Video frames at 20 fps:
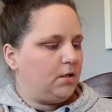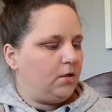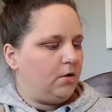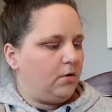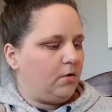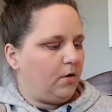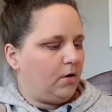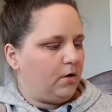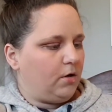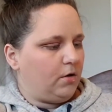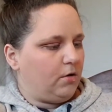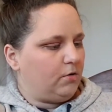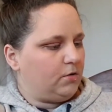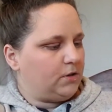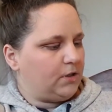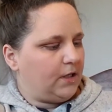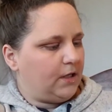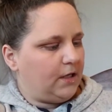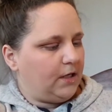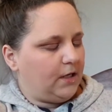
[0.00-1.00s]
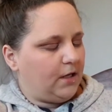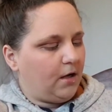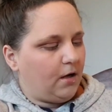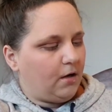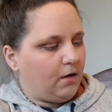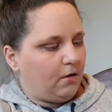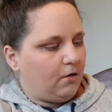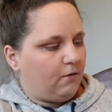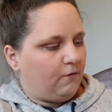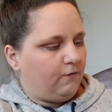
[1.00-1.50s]
You can use any
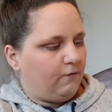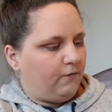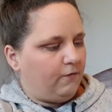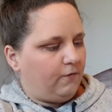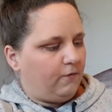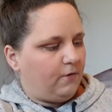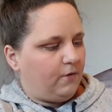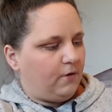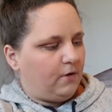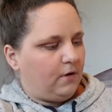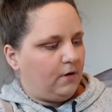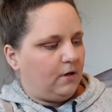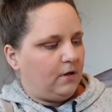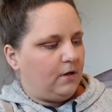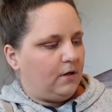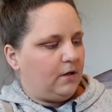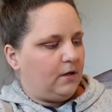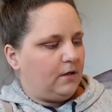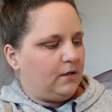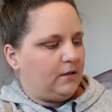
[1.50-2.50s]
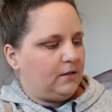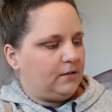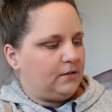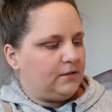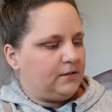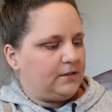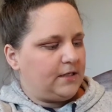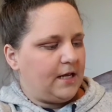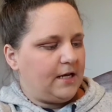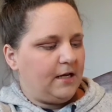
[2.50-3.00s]
kind of
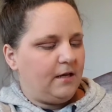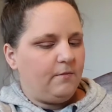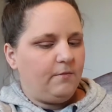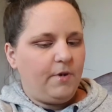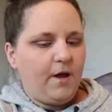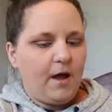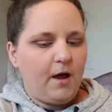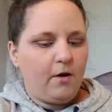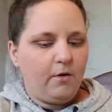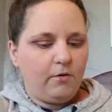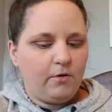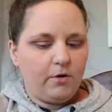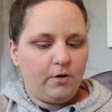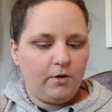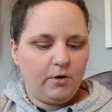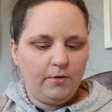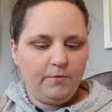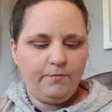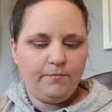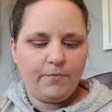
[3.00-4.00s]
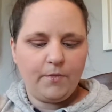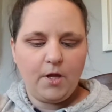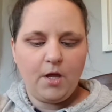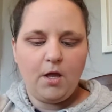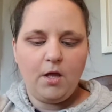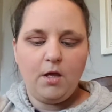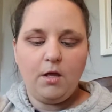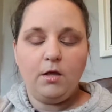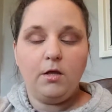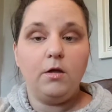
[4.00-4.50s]
setting powder.
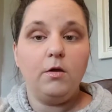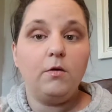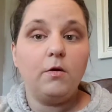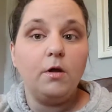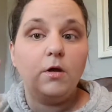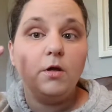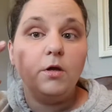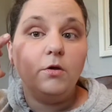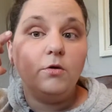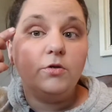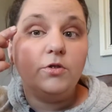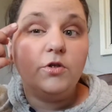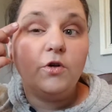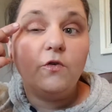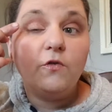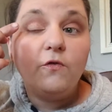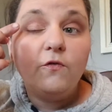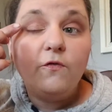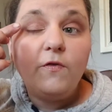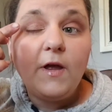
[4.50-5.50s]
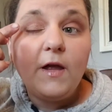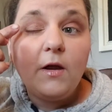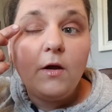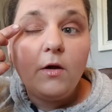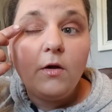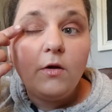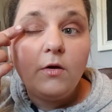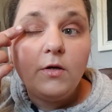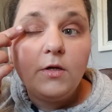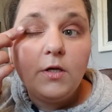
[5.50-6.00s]
You can use your
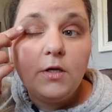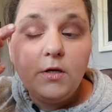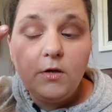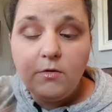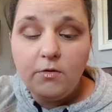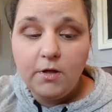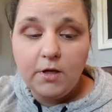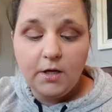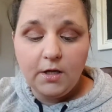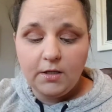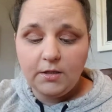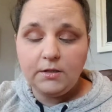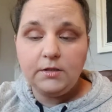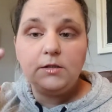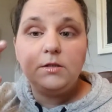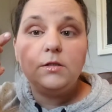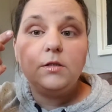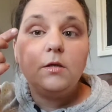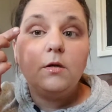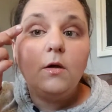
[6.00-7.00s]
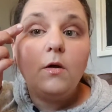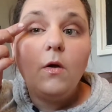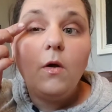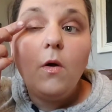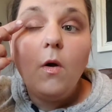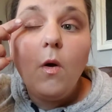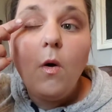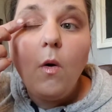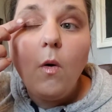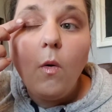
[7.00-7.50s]
finger to do this
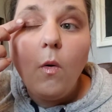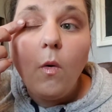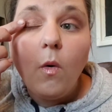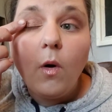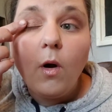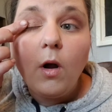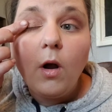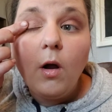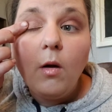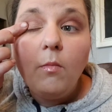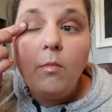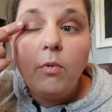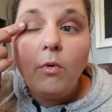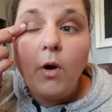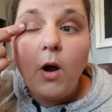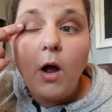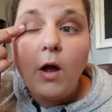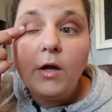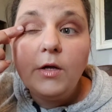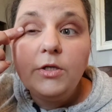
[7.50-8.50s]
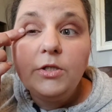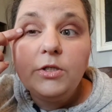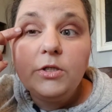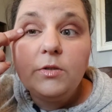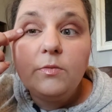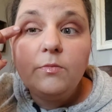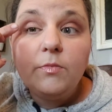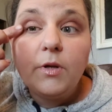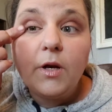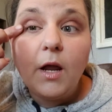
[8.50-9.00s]
or a
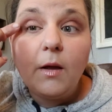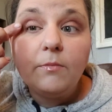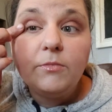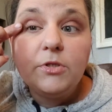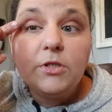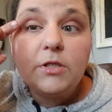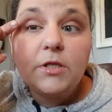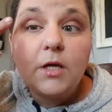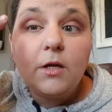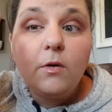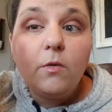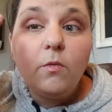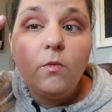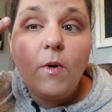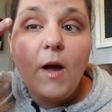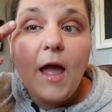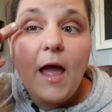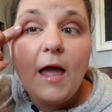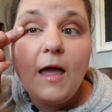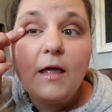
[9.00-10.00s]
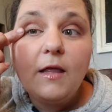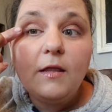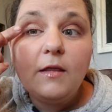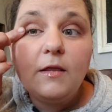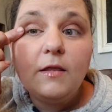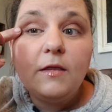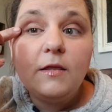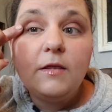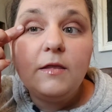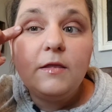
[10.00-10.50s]
brush, but I'm just going to wet
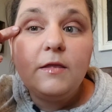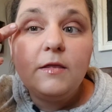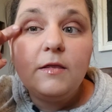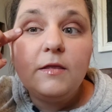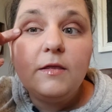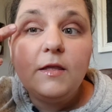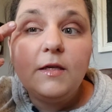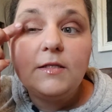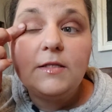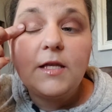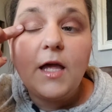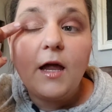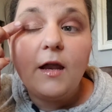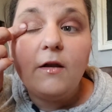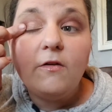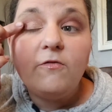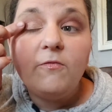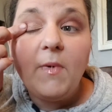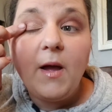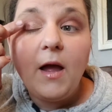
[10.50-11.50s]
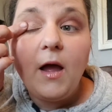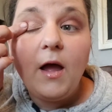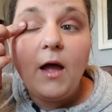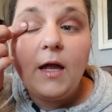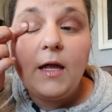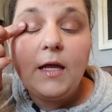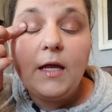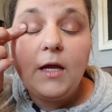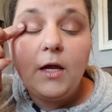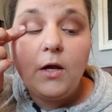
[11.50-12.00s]
the side of my
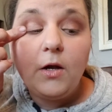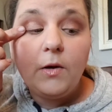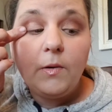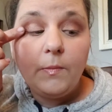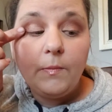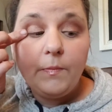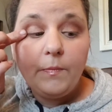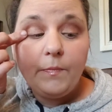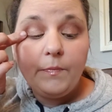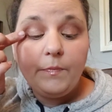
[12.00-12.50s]
eye here.